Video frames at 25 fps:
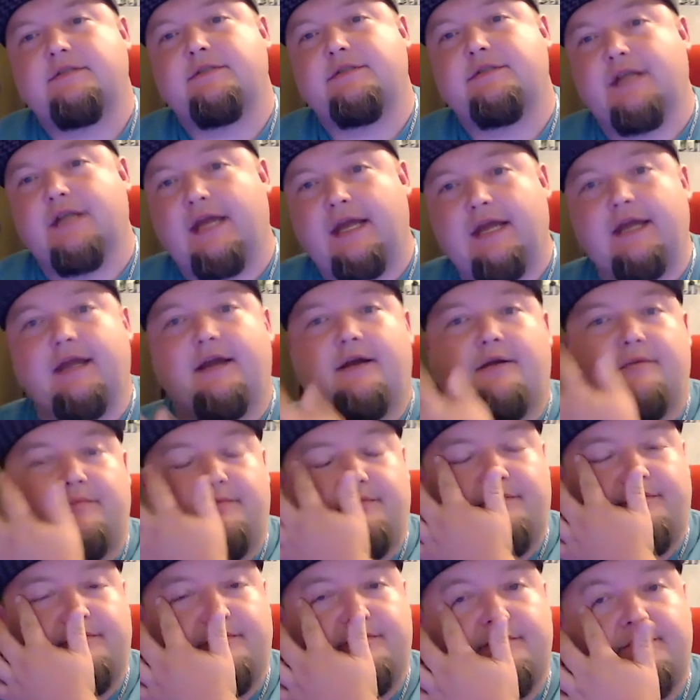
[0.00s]
Damn.
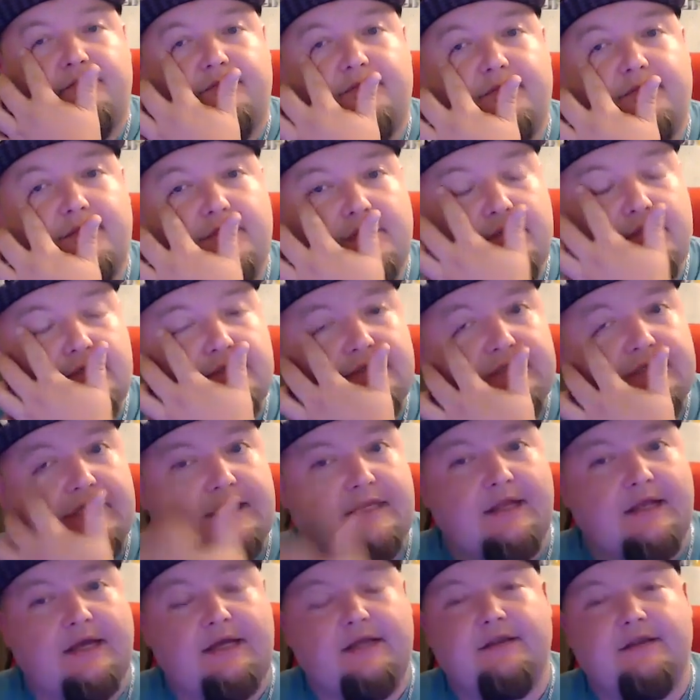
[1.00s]
See,
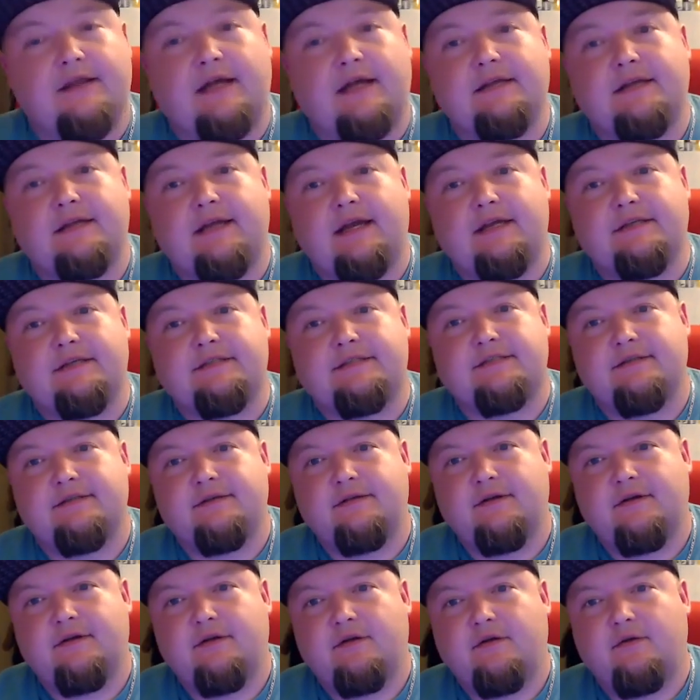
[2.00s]
in that in that case,
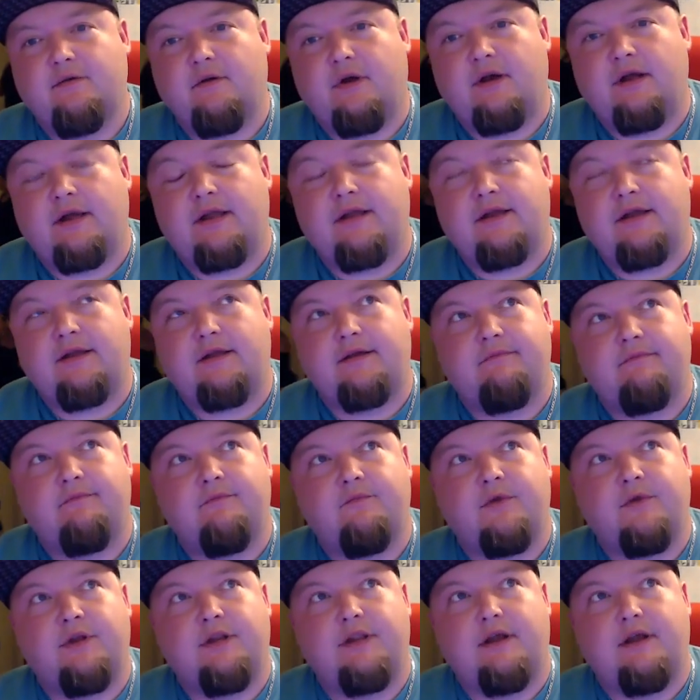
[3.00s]
I
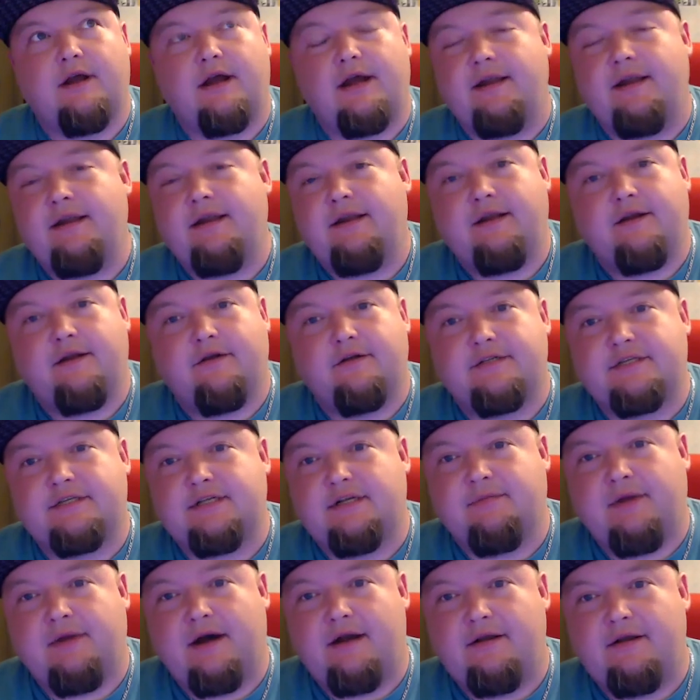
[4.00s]
we didn't, I didn't hear
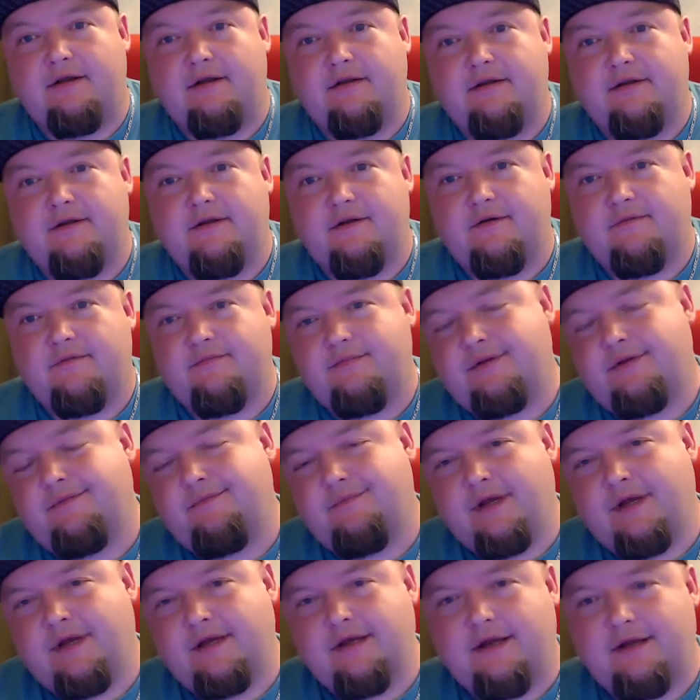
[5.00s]
shit about it, you know. But
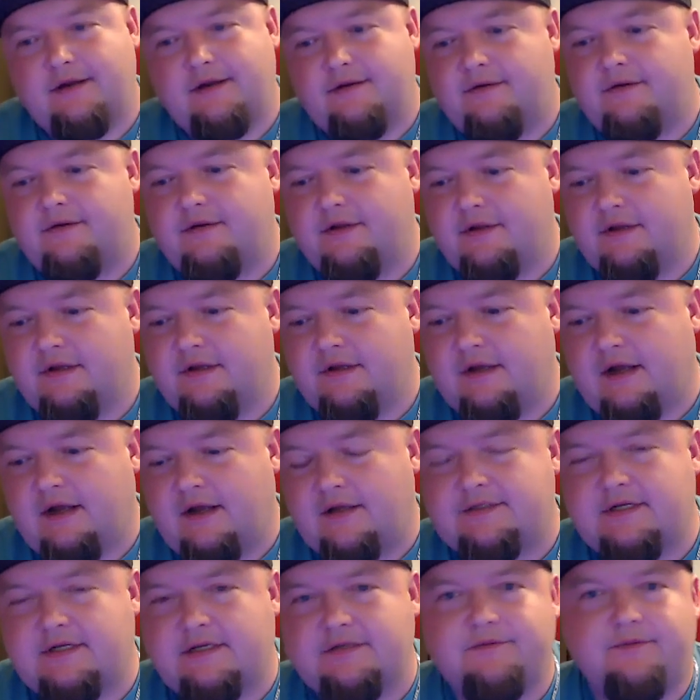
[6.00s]
again,
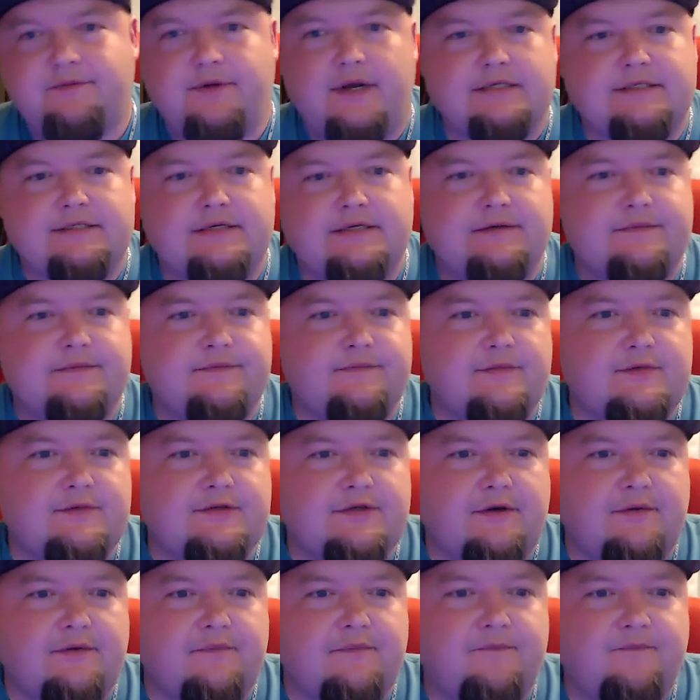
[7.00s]
that's not surprising.
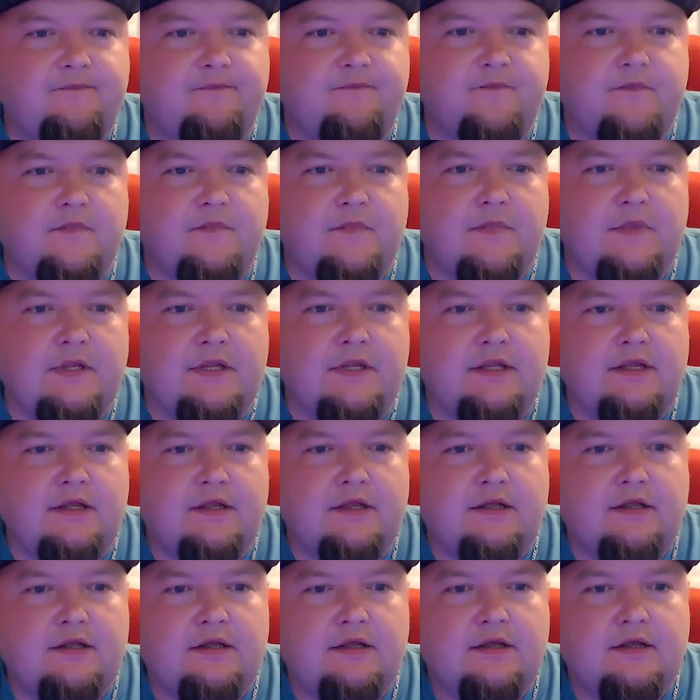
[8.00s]
So,
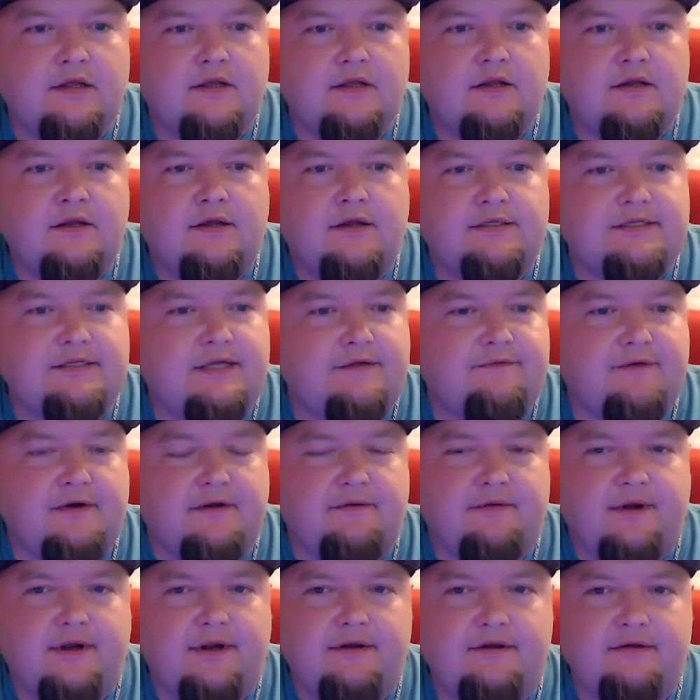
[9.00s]
no, it's not fucking
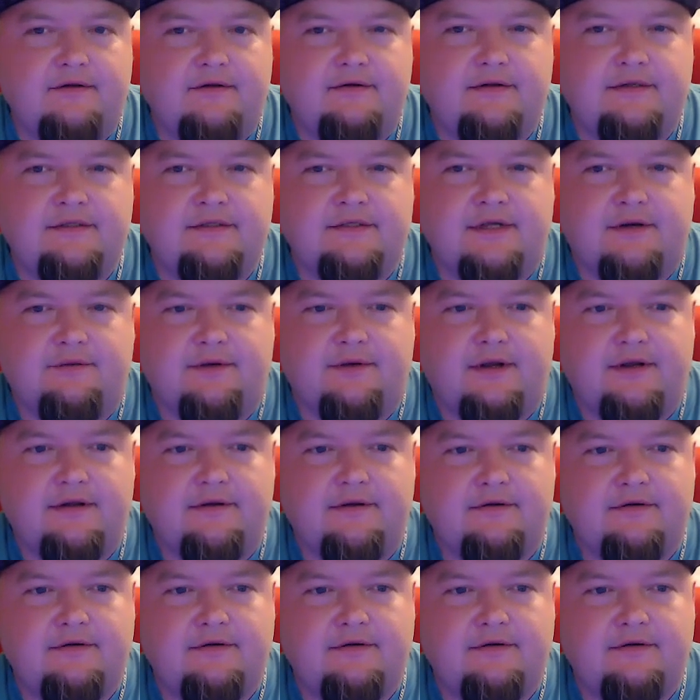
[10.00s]
right. It's not right.